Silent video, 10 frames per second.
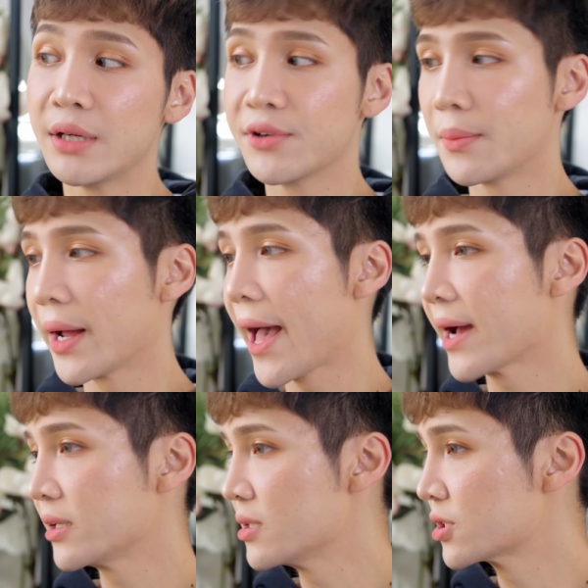even on my
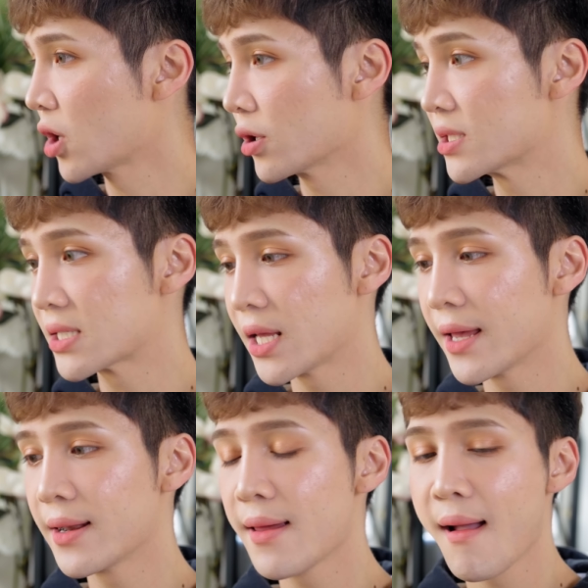acne scarred
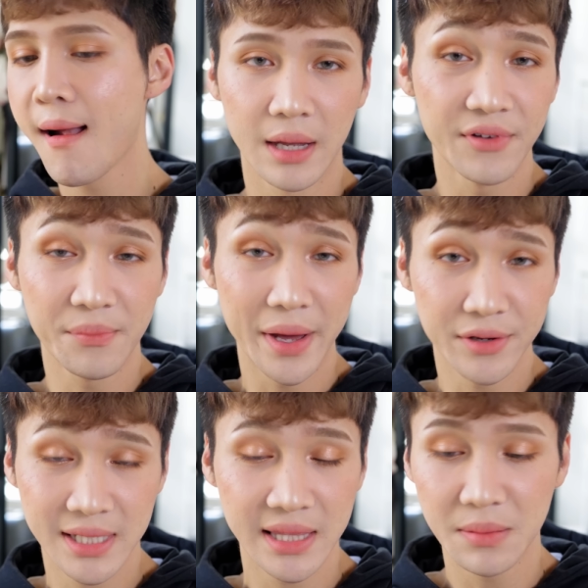skin, if you have
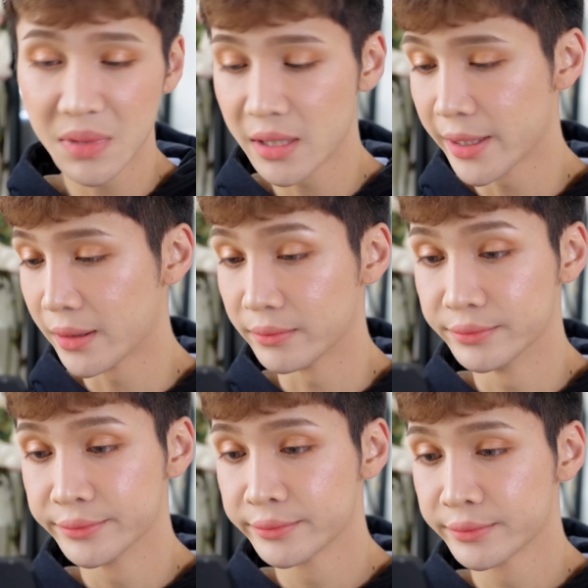better skin than me, then
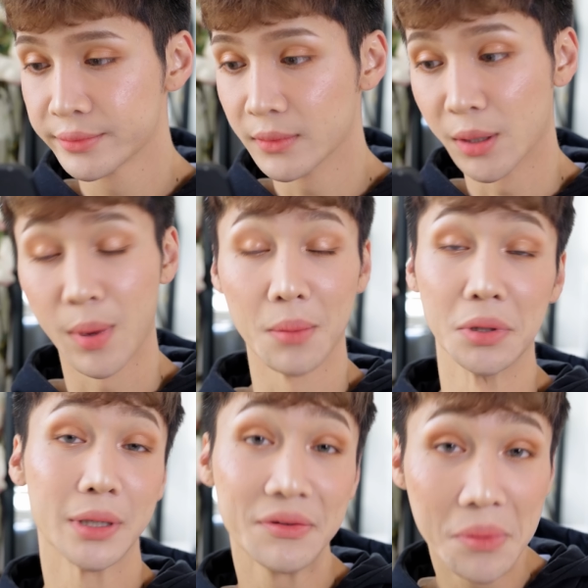it'll probably
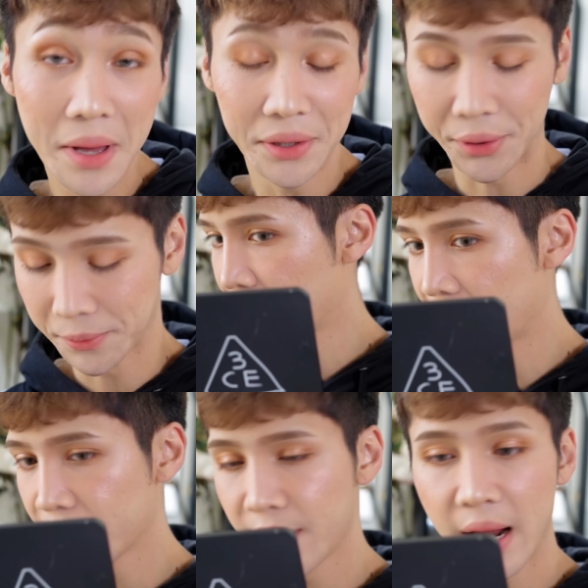look even better.
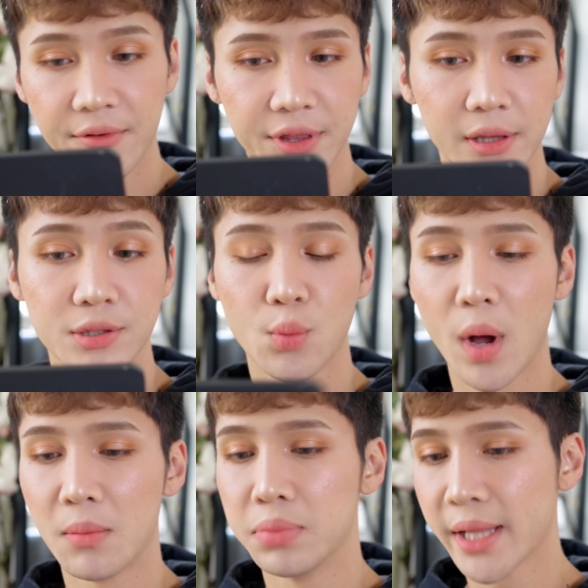I like how everything looks
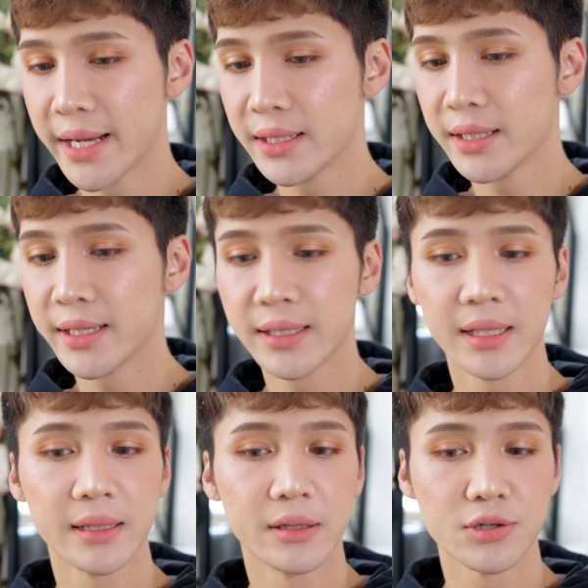well blended
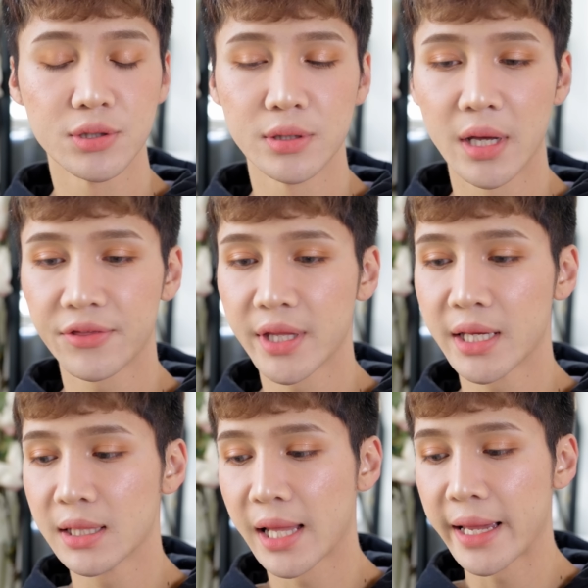and there's
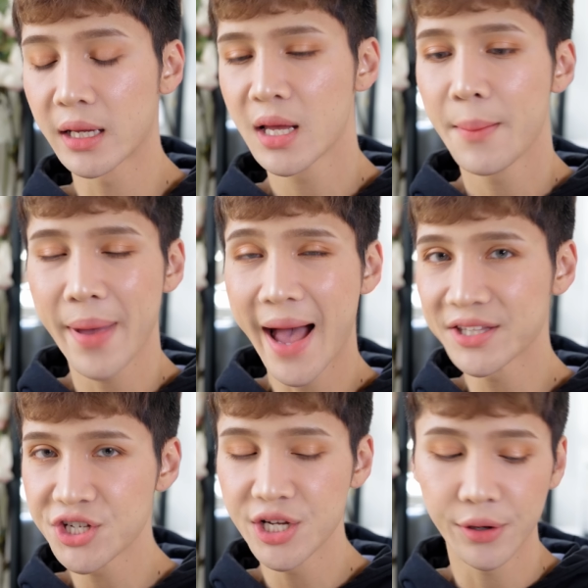nothing like
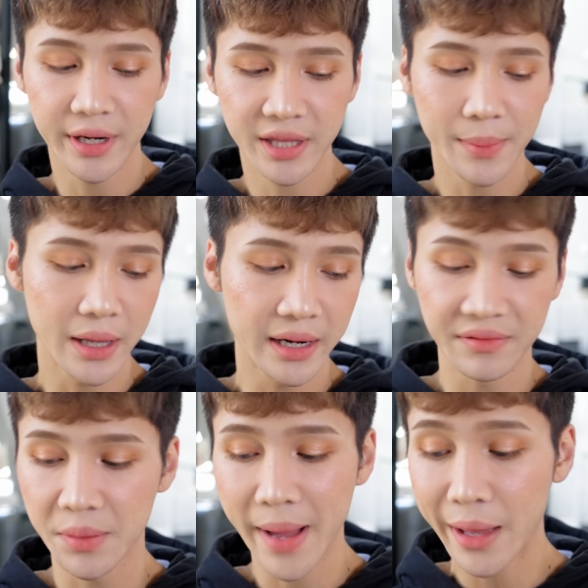patchy or anything about any
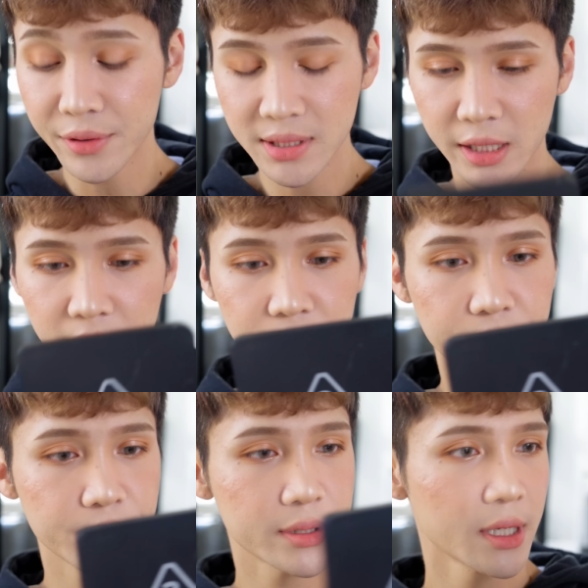of the powders that I
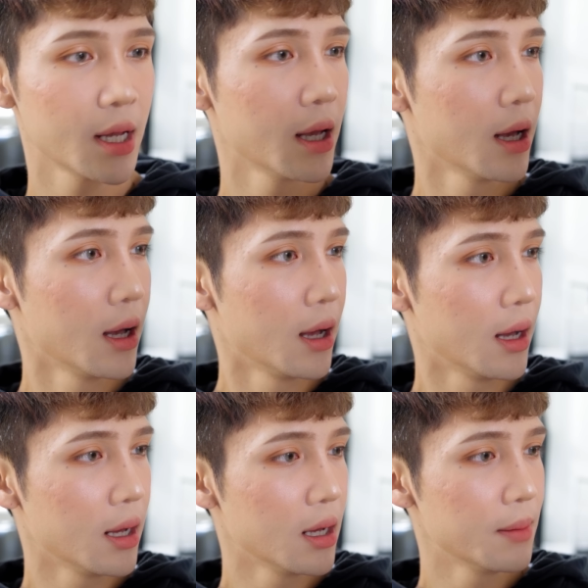used.
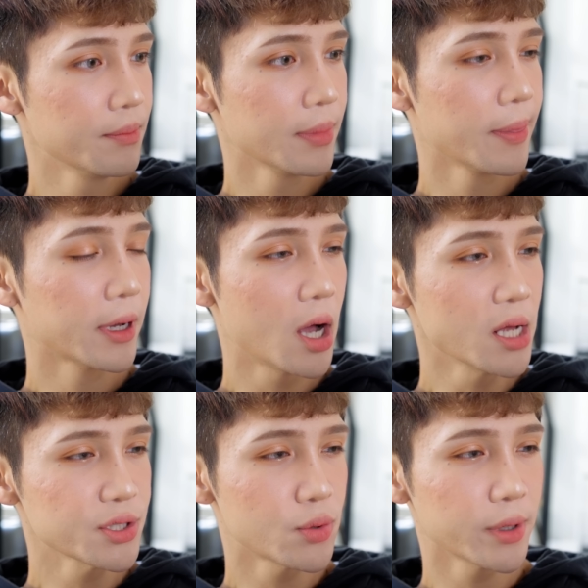Um,
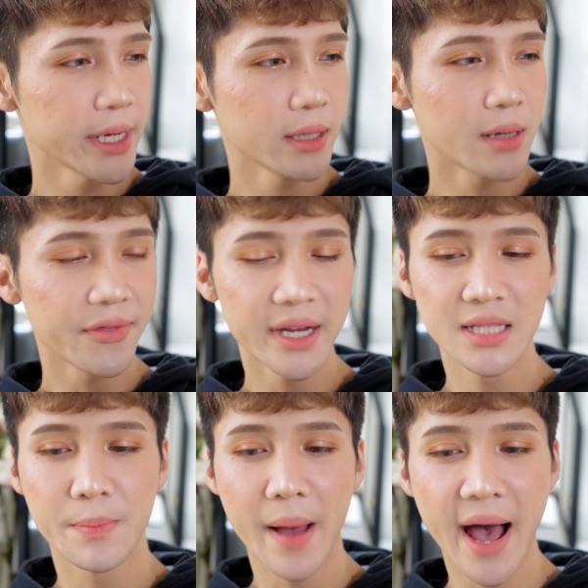contouring, not that
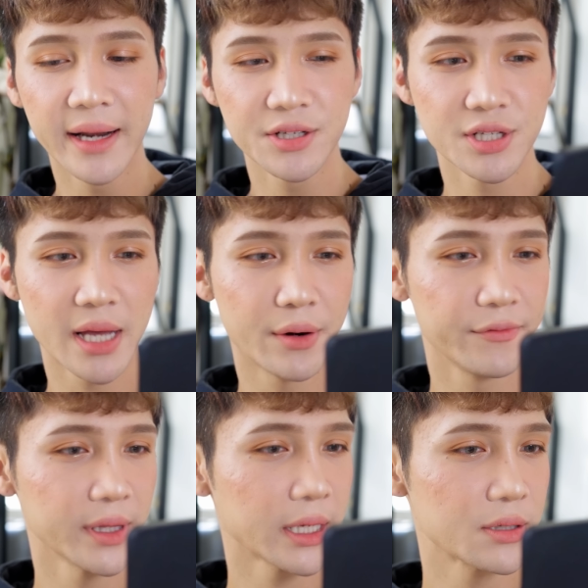it's bad, it's just I don't
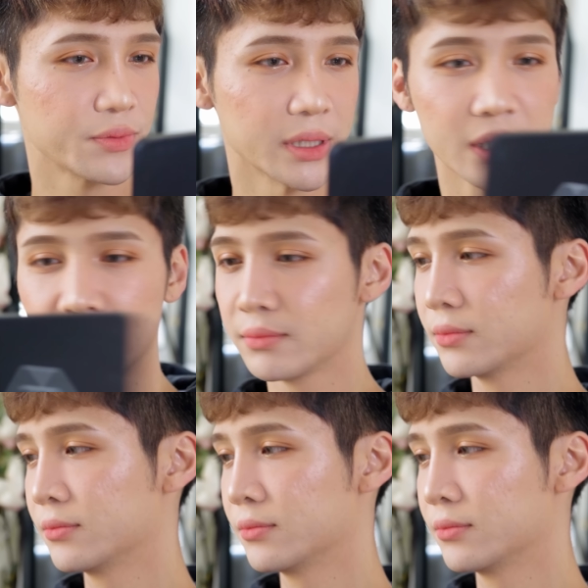feel like it's really